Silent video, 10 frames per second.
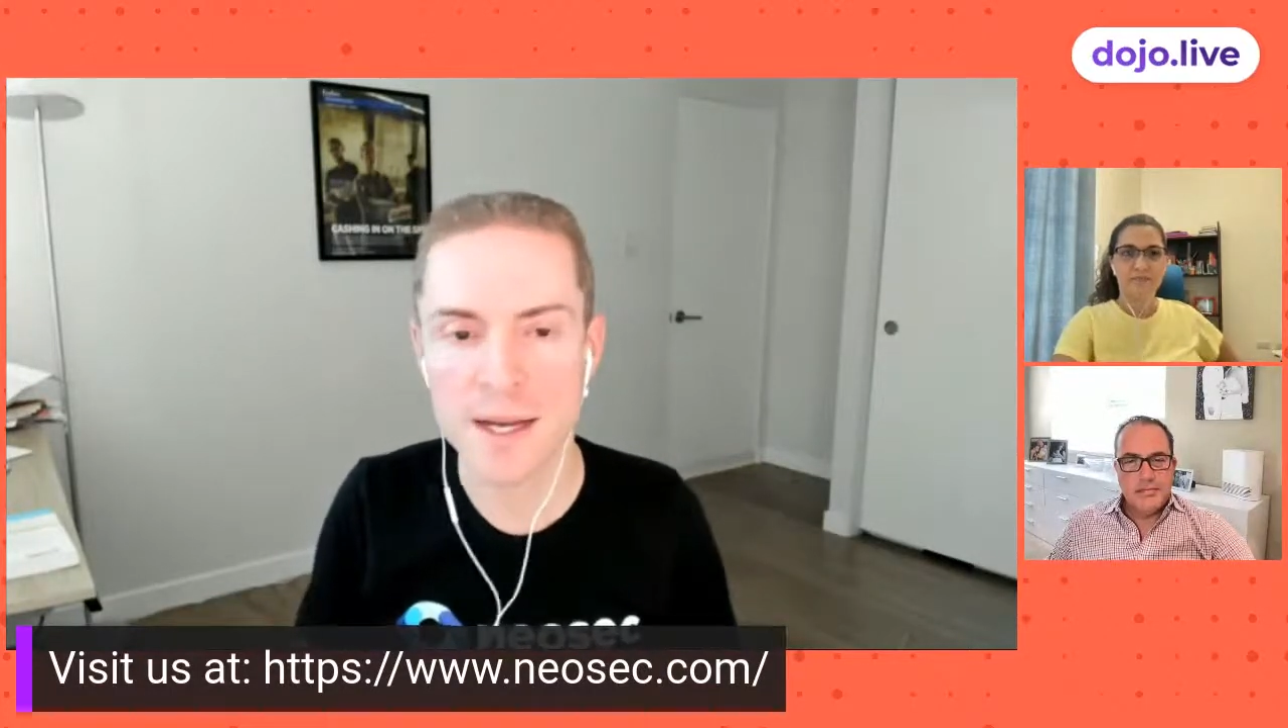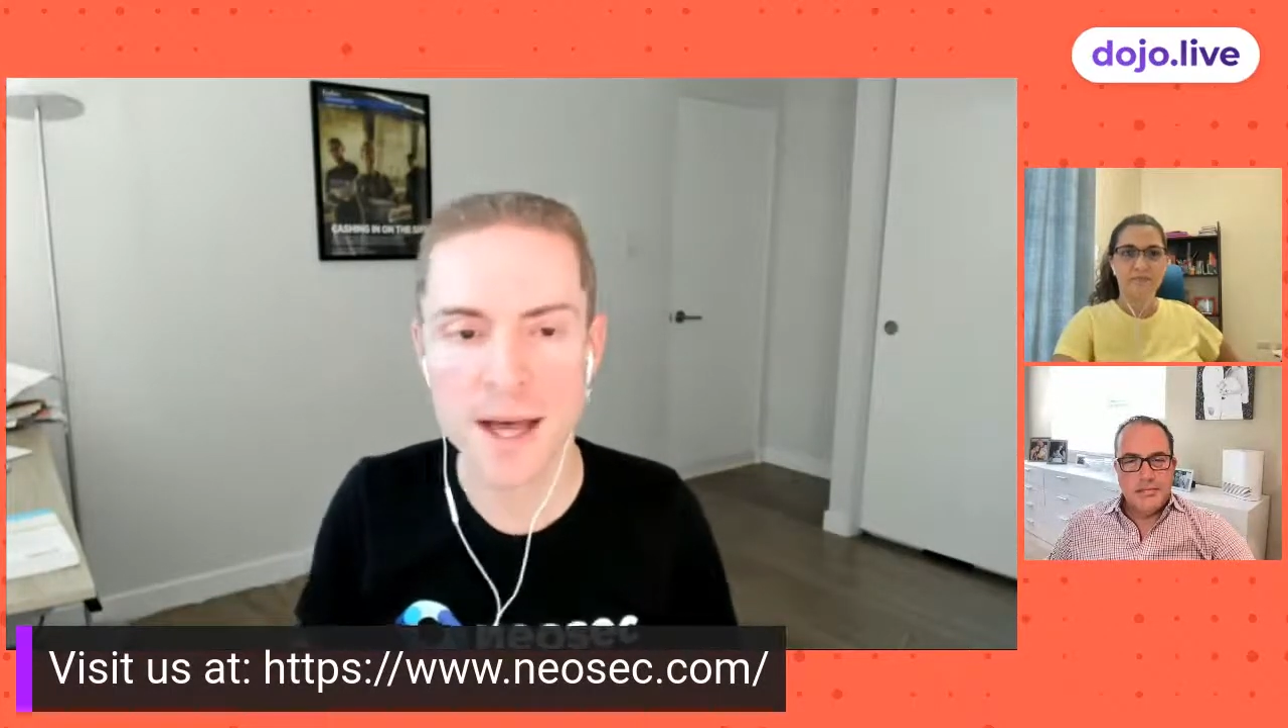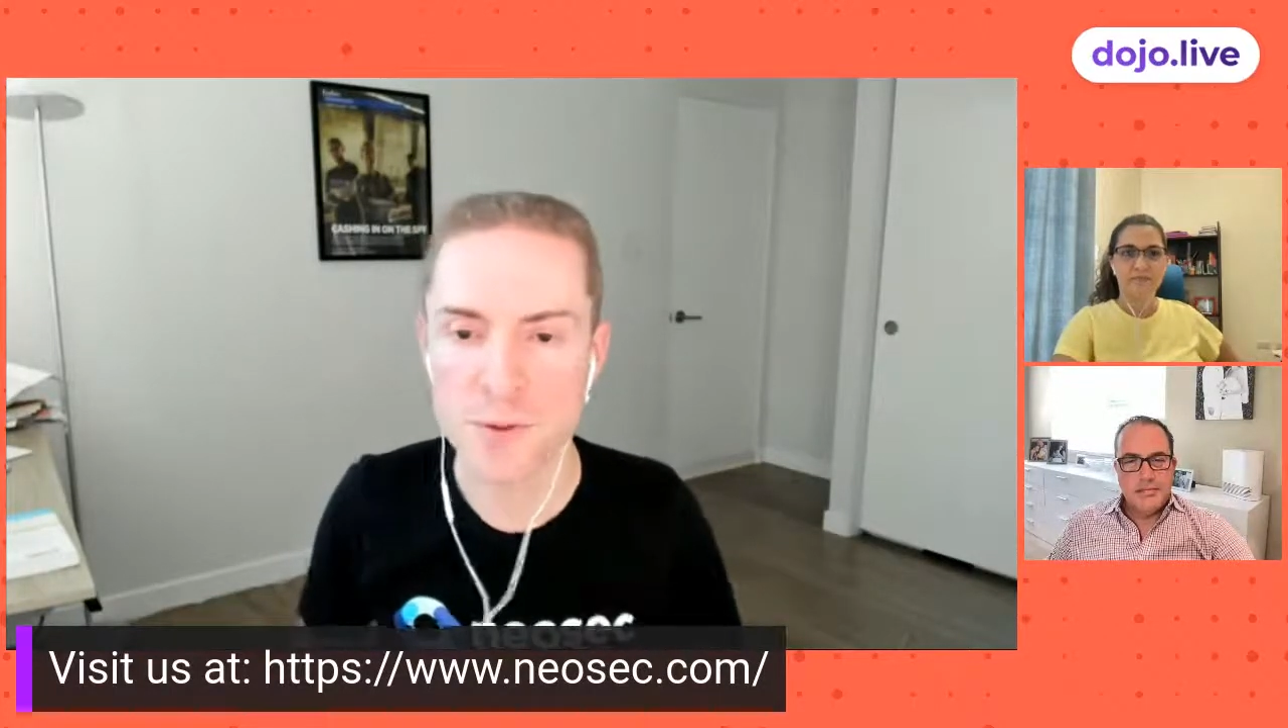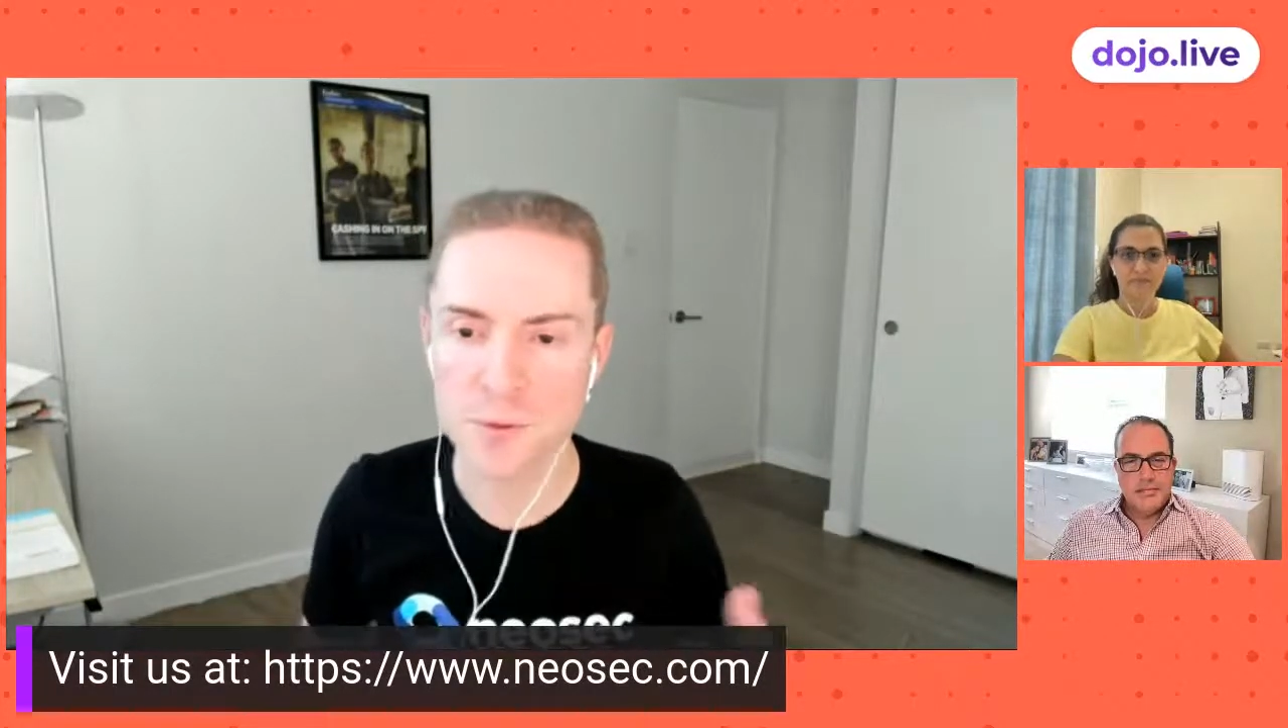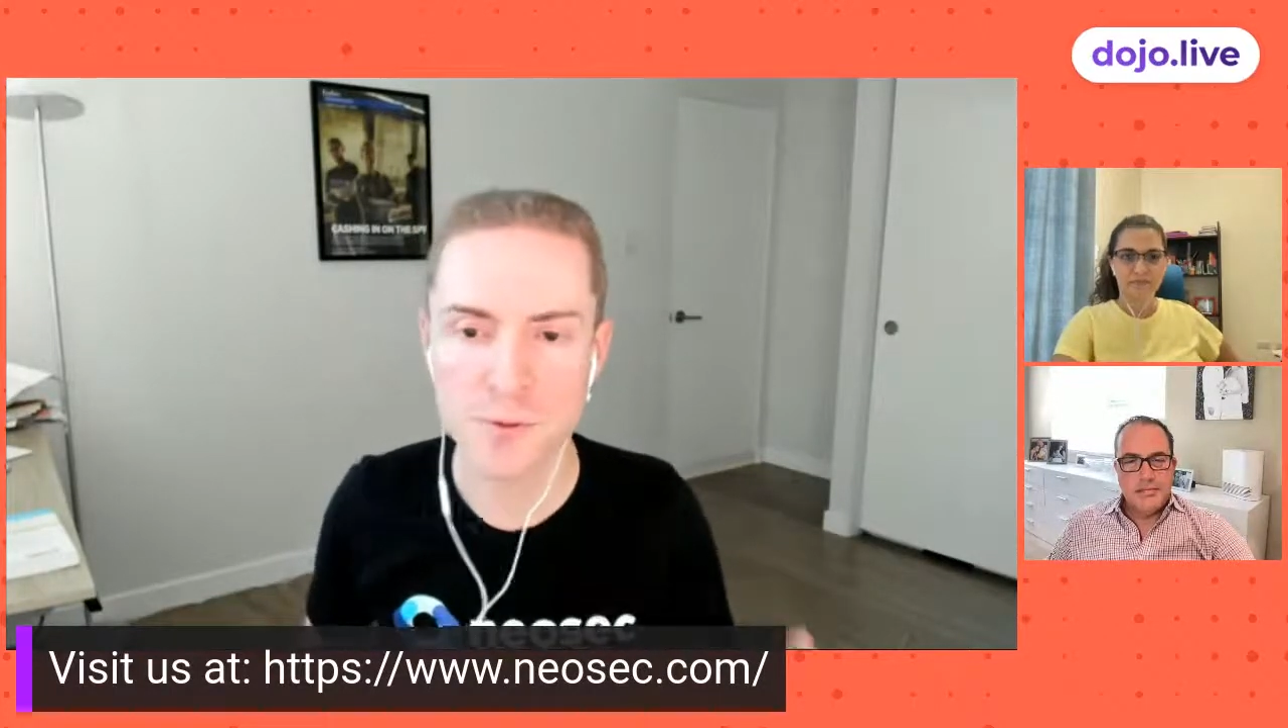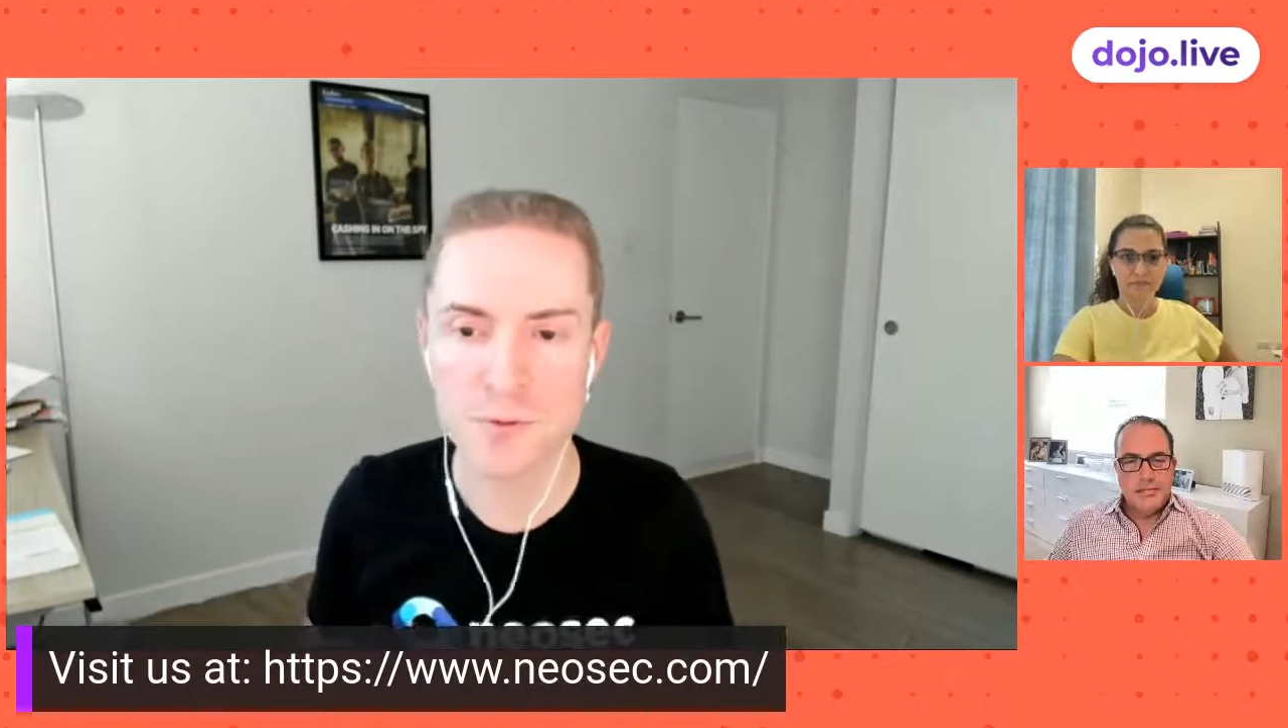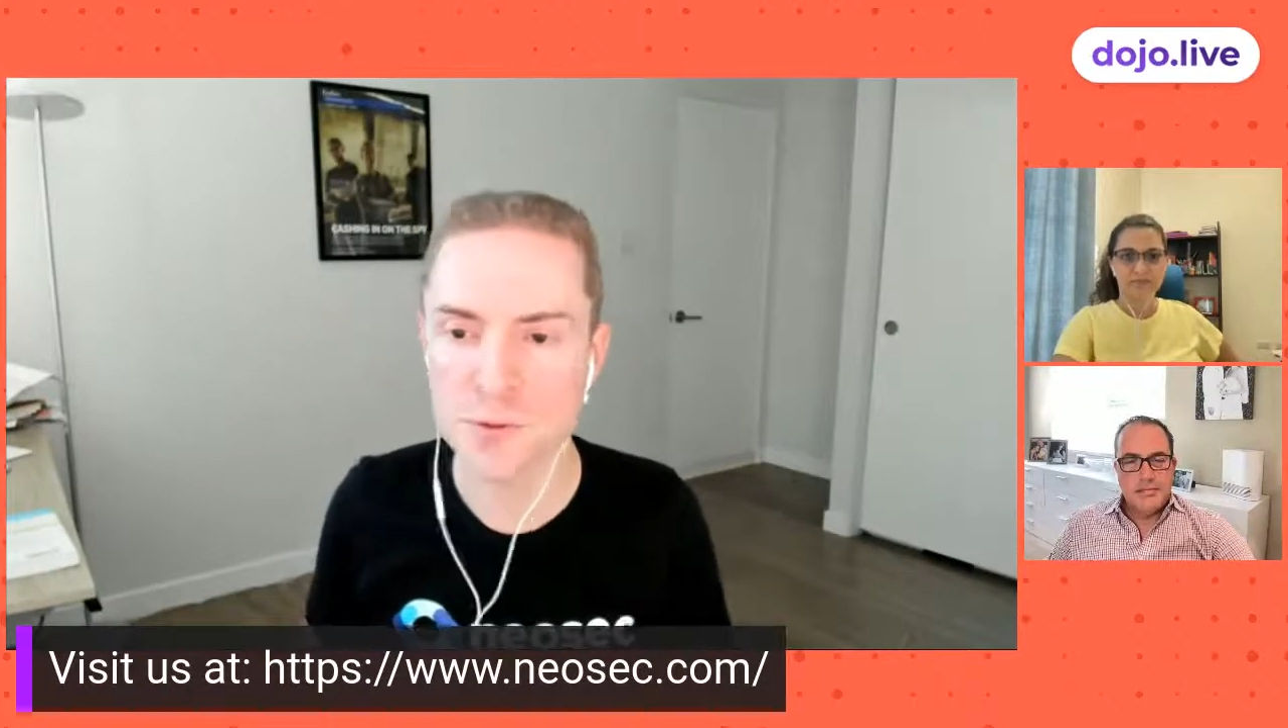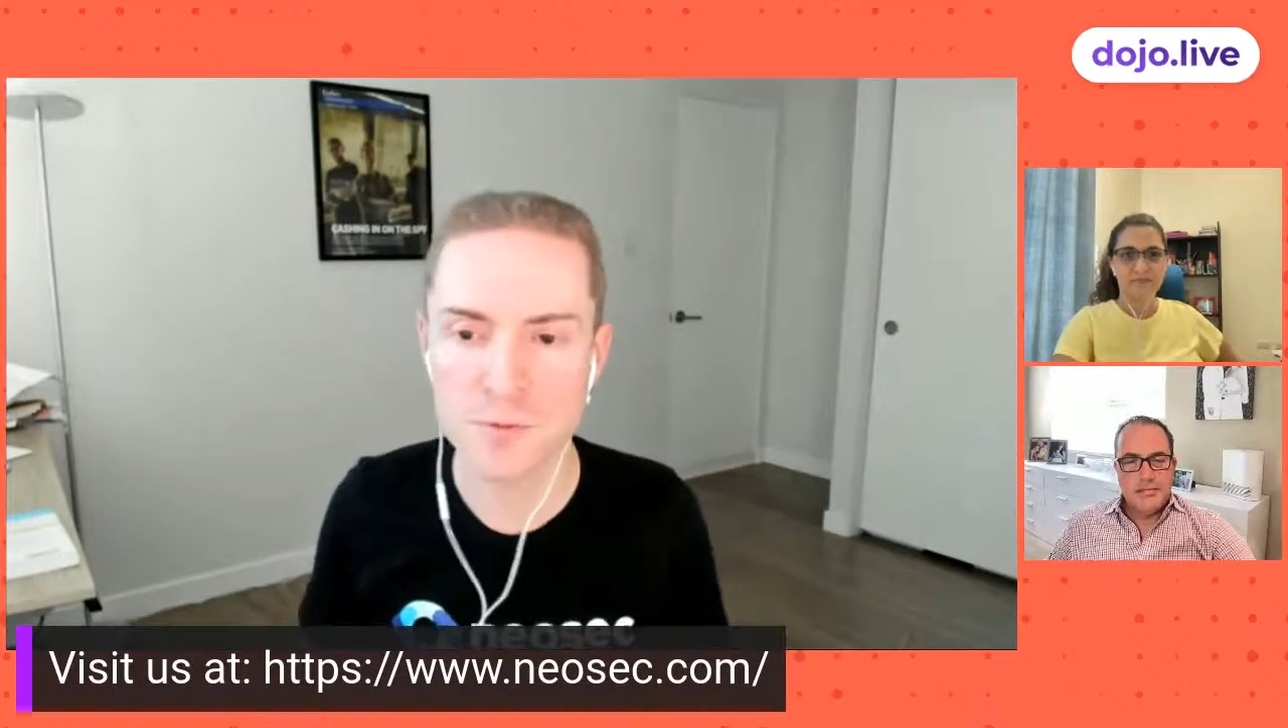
how to